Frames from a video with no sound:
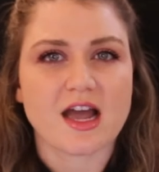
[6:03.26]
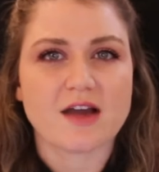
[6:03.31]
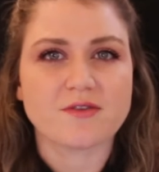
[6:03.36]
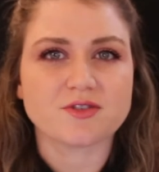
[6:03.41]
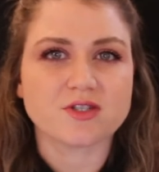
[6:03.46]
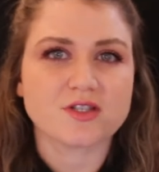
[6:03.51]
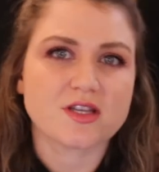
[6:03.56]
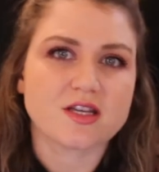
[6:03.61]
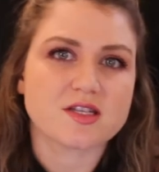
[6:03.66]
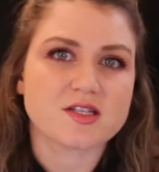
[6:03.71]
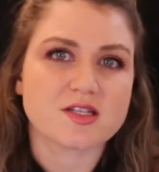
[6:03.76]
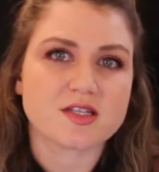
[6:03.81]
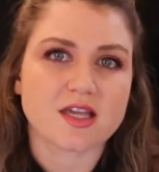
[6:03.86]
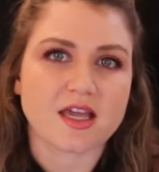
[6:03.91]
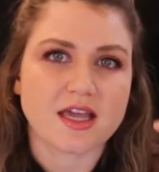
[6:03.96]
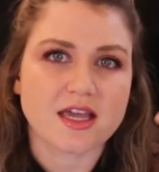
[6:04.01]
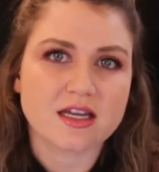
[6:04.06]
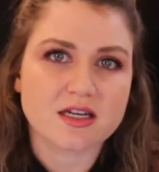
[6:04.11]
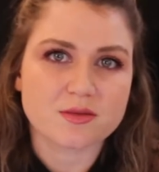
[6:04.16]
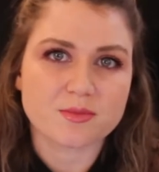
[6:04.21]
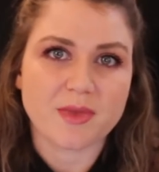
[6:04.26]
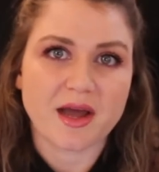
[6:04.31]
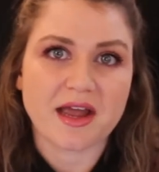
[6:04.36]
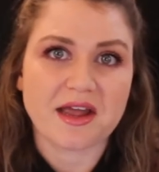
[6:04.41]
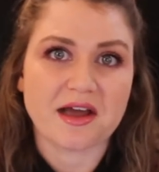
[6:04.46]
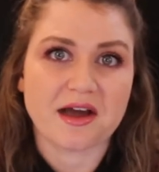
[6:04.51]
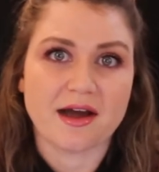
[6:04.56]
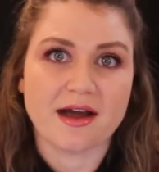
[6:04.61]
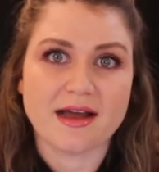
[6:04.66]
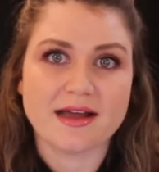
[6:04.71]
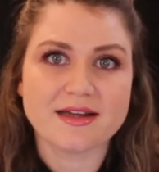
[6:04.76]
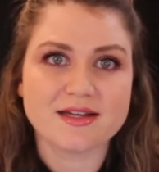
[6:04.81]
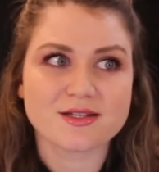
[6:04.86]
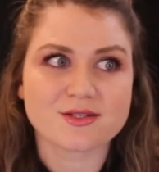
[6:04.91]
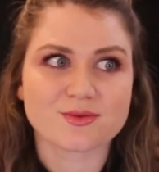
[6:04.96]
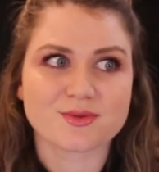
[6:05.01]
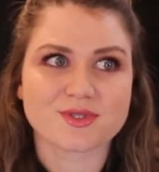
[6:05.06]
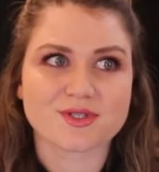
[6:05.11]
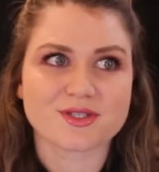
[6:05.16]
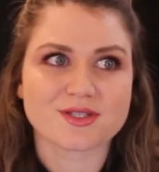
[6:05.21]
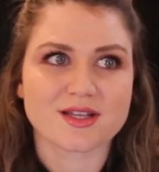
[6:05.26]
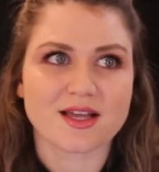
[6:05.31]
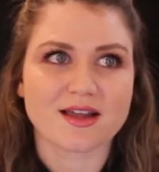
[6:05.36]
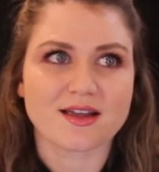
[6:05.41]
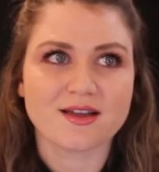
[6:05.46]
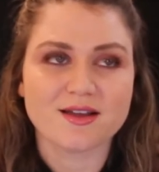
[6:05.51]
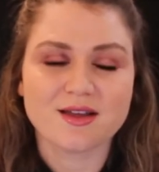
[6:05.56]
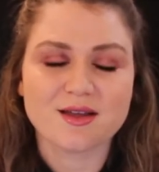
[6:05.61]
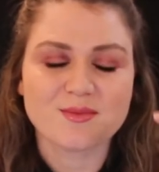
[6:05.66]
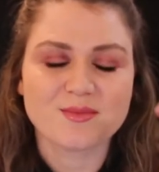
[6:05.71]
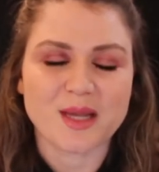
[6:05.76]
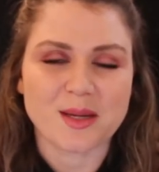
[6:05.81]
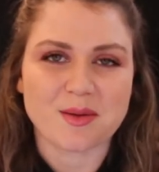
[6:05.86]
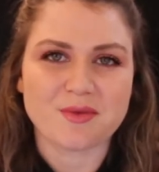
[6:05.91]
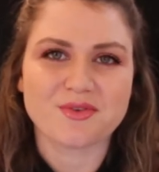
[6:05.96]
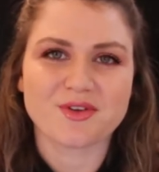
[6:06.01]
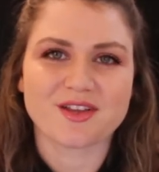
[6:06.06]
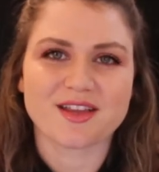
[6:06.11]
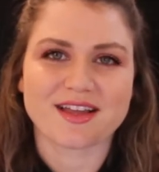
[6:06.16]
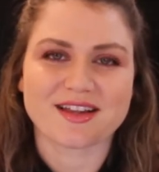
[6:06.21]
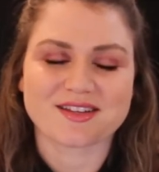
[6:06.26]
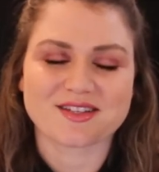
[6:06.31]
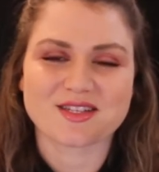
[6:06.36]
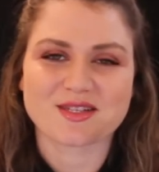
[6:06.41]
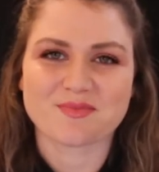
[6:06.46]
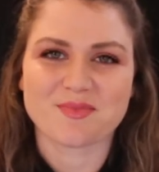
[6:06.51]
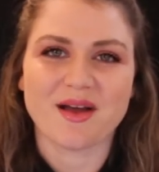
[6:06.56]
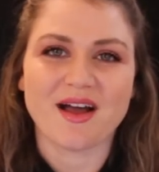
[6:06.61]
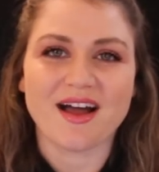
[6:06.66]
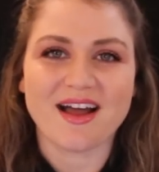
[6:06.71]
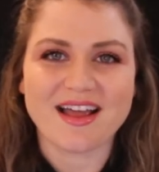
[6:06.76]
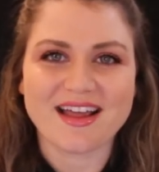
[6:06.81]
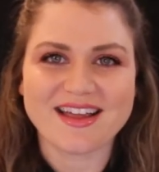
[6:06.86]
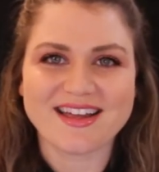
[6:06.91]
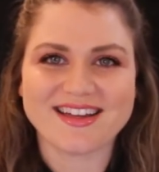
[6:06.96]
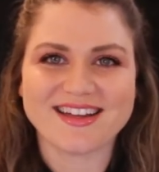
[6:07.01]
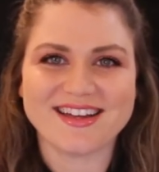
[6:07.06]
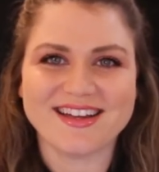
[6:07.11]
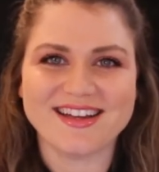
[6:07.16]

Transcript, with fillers: after they scanned my eyes, which is like, and you feel like a spy,